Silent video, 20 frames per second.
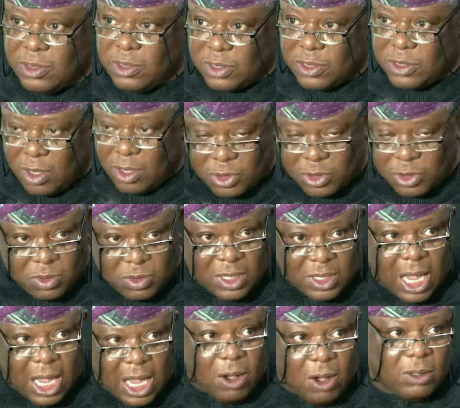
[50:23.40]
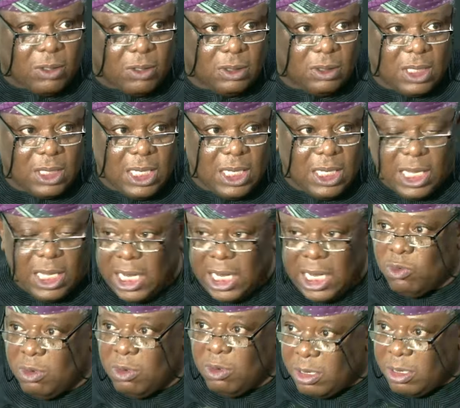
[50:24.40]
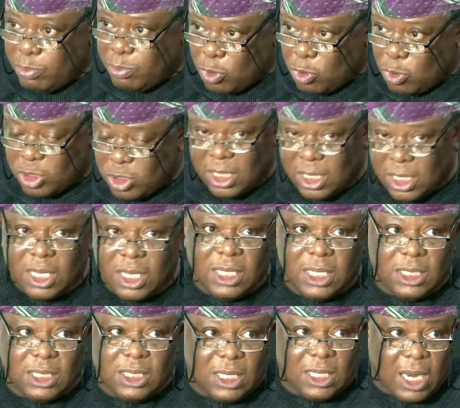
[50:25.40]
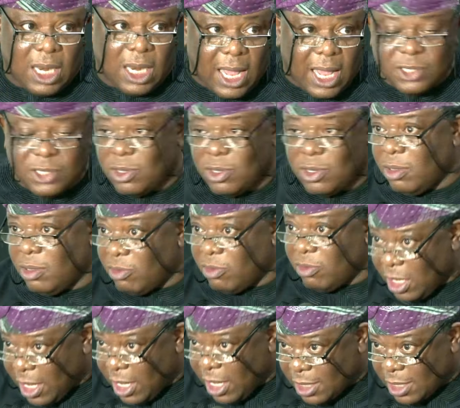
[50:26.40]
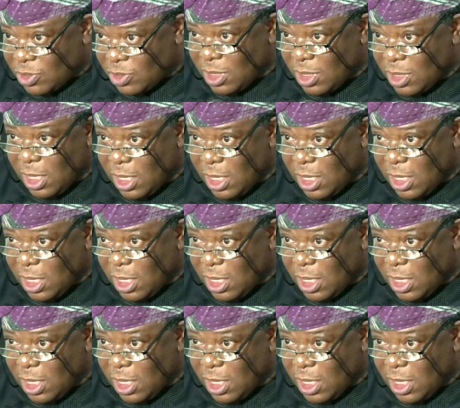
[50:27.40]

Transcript: discussions are on, and we've been pushing this in the last 3 years,